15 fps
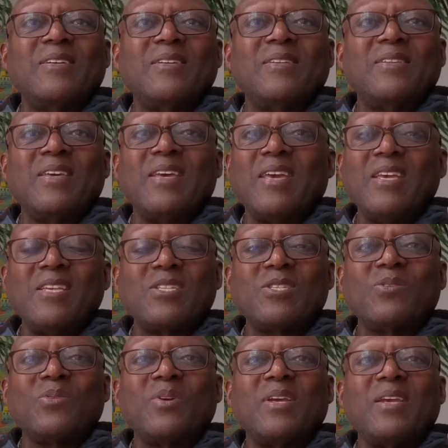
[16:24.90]
the
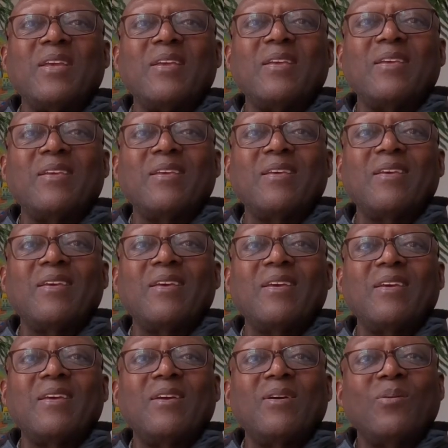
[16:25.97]
history,
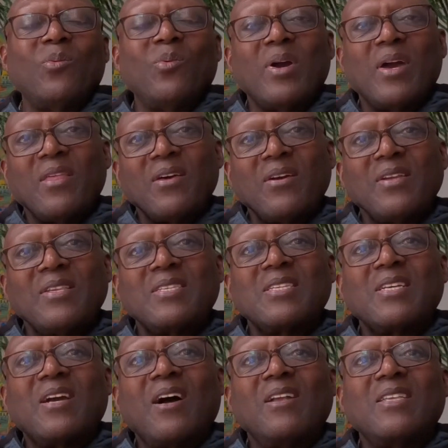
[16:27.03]
whether it's
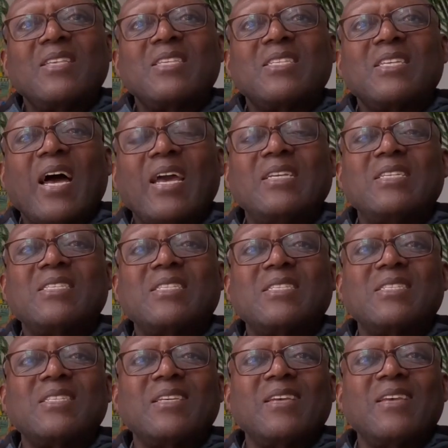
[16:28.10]

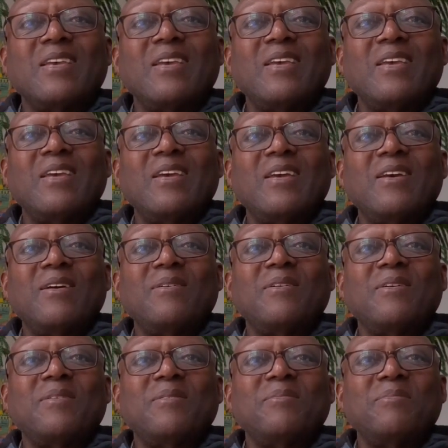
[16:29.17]
concise,
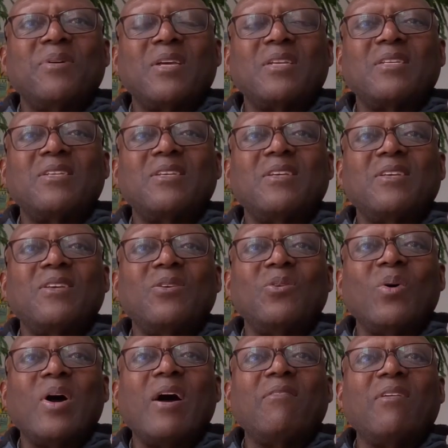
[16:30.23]
but you
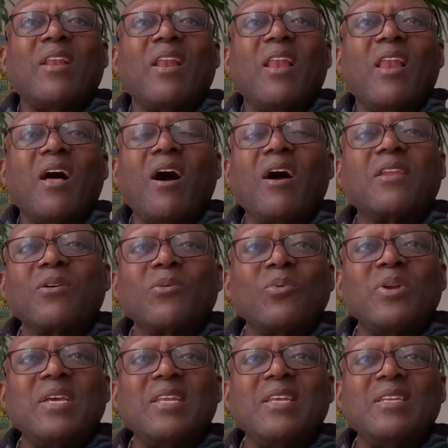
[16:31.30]
have a lot of
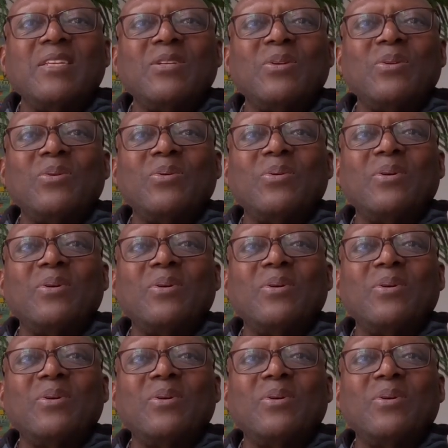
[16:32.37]
reading to do.